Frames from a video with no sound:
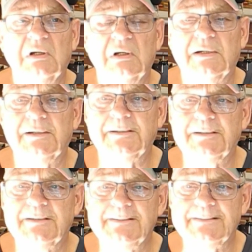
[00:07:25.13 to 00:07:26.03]

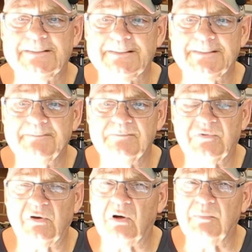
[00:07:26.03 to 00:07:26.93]
And
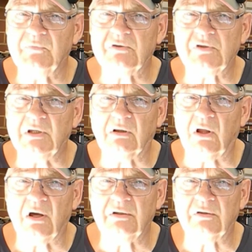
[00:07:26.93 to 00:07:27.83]
so I'm just
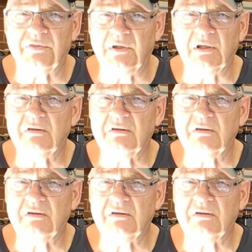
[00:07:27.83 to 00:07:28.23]
inclined to think